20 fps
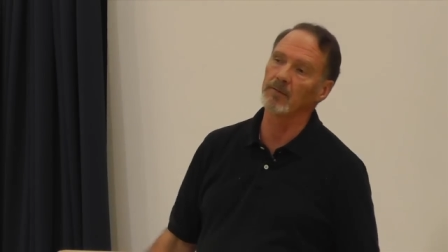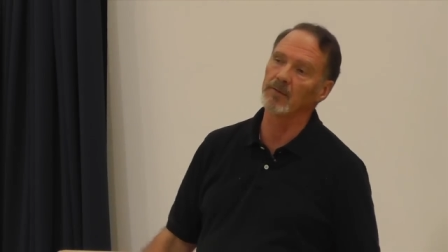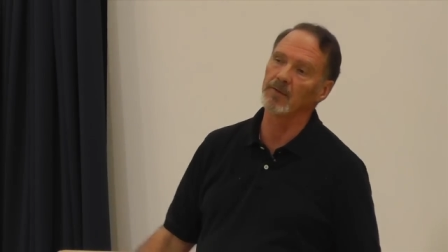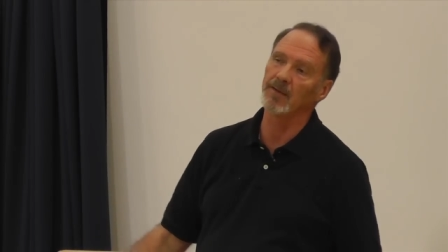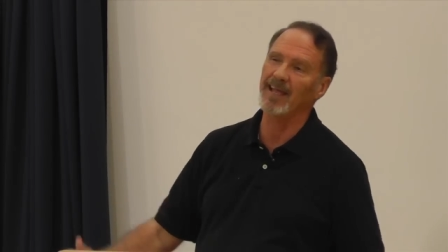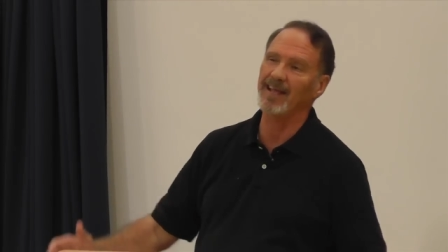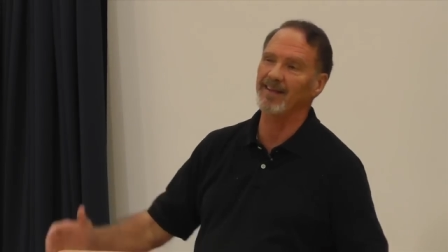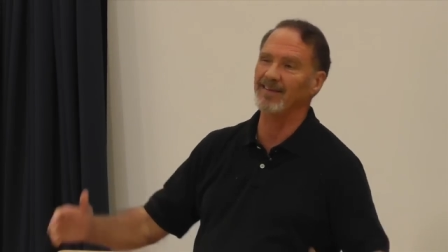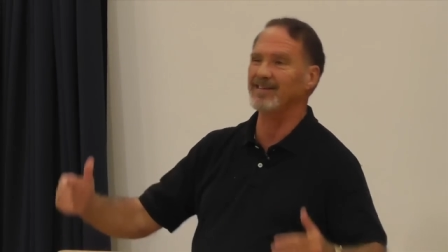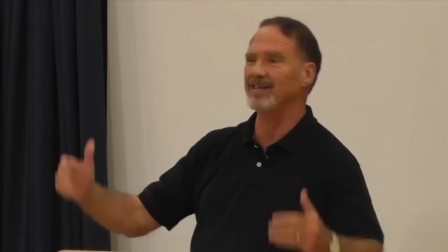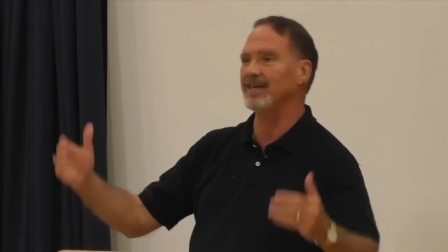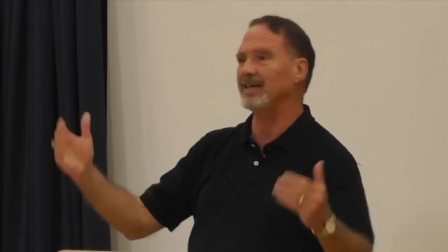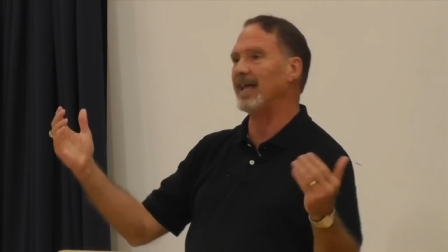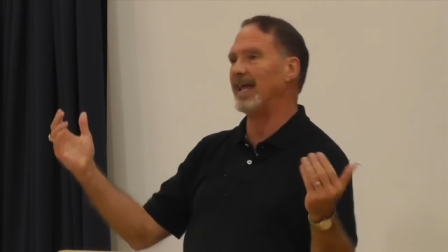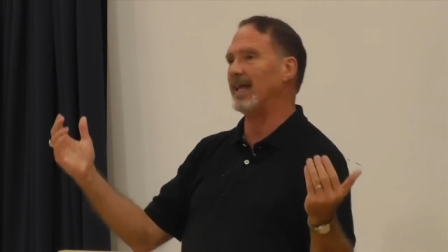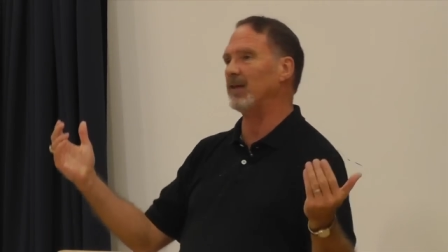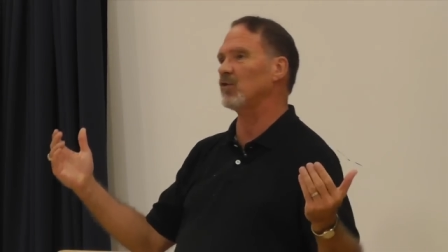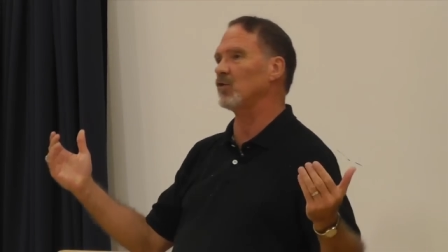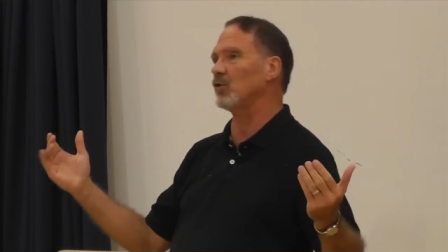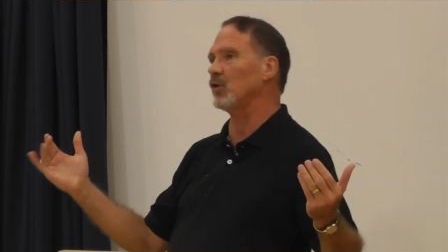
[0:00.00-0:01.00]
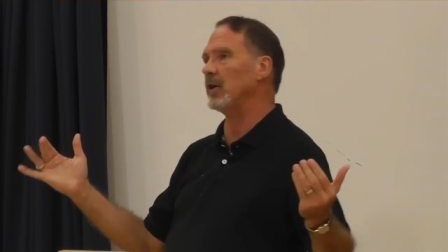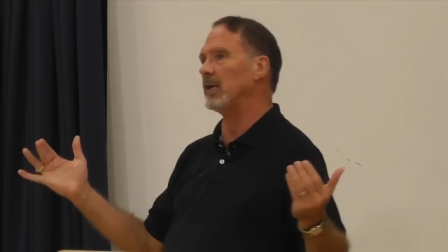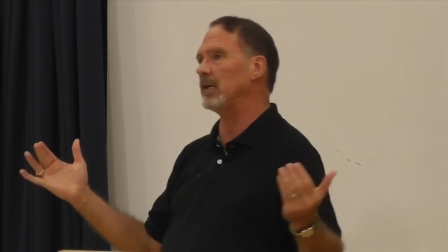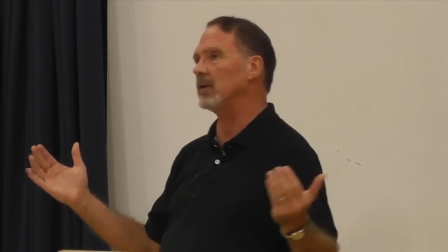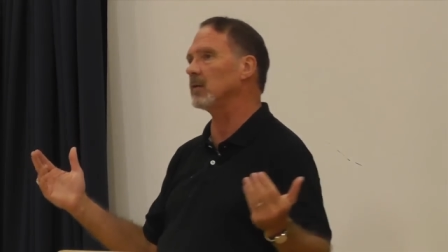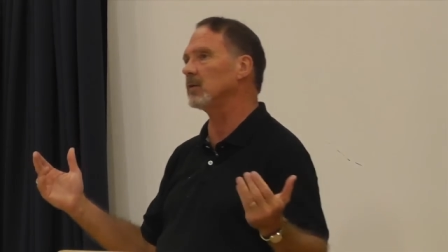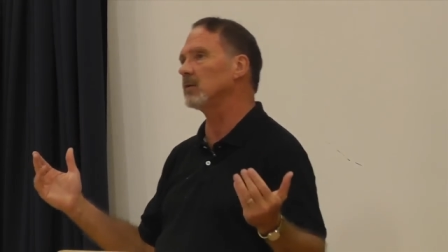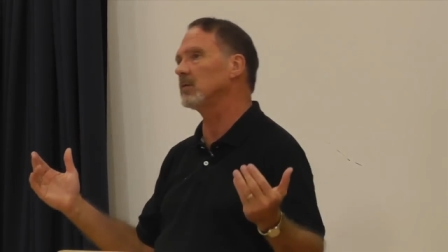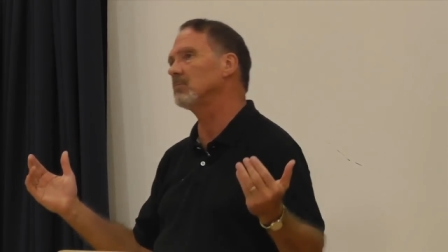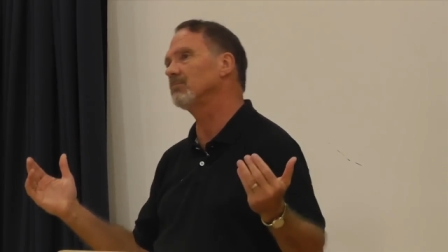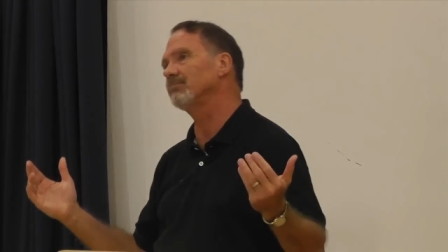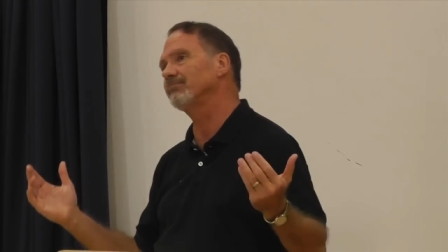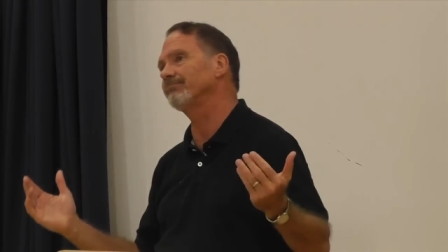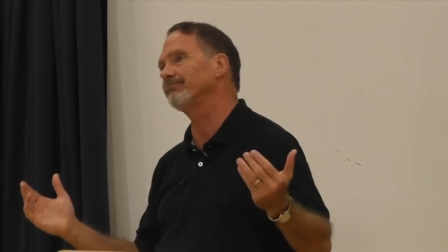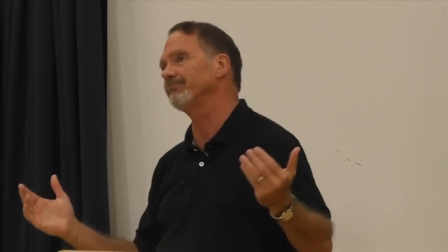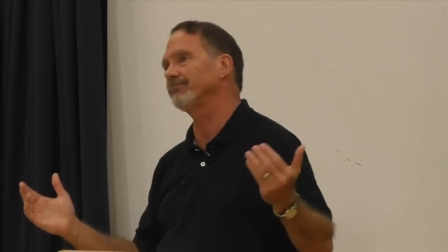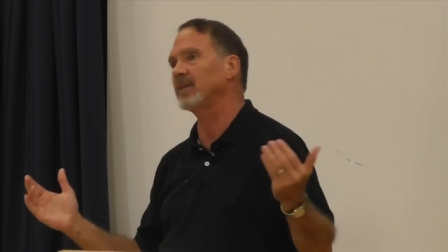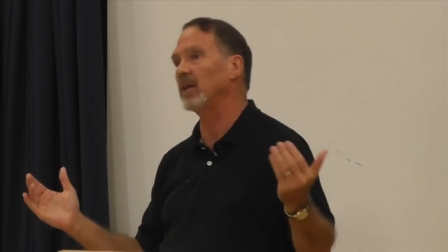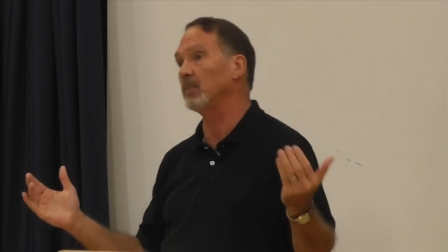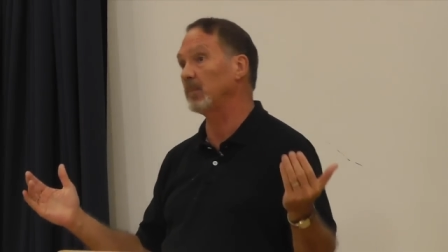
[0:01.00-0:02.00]
You can't see cancer healed
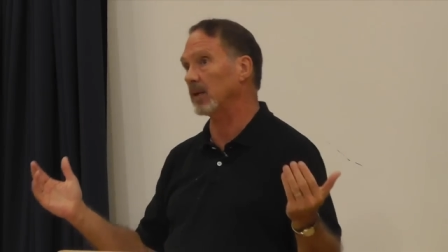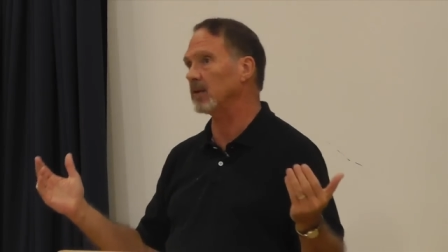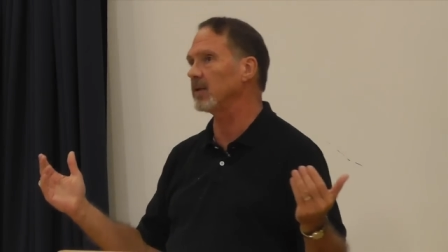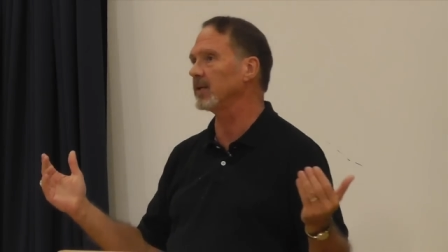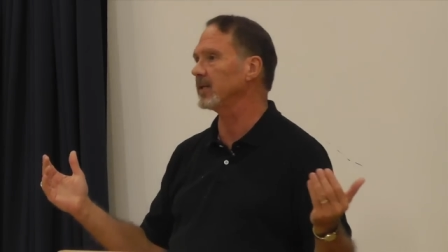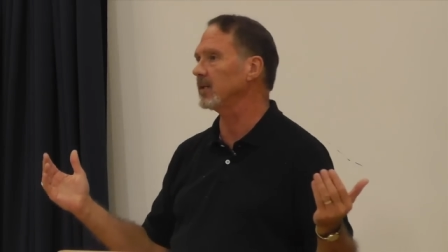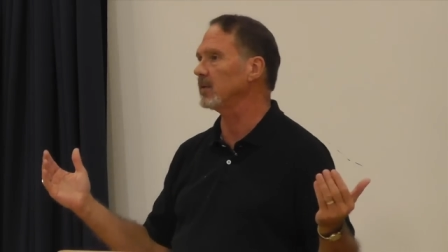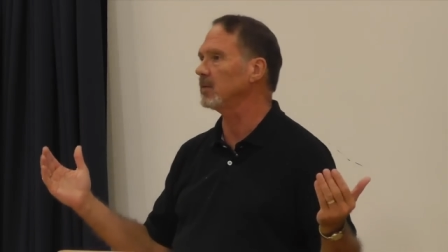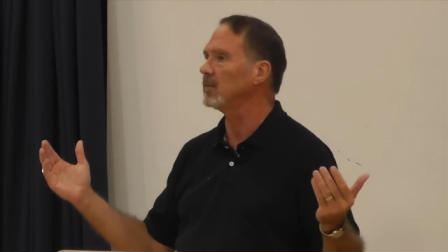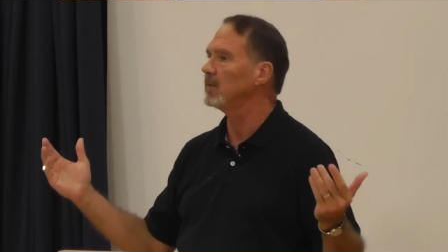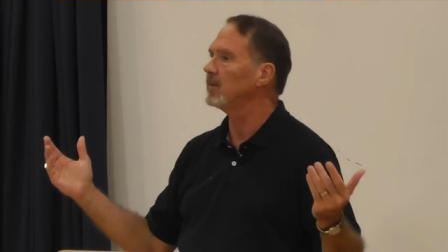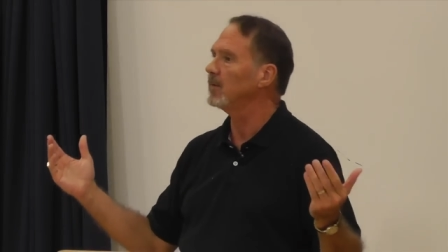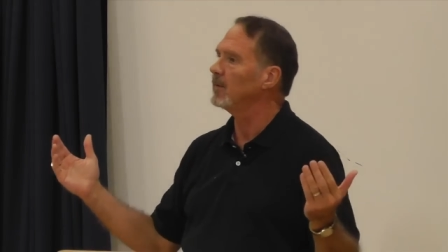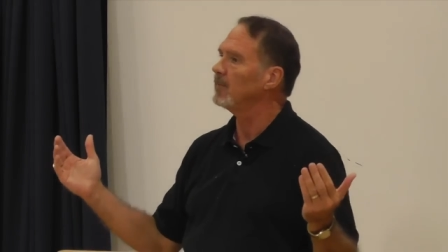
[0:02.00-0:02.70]
typically.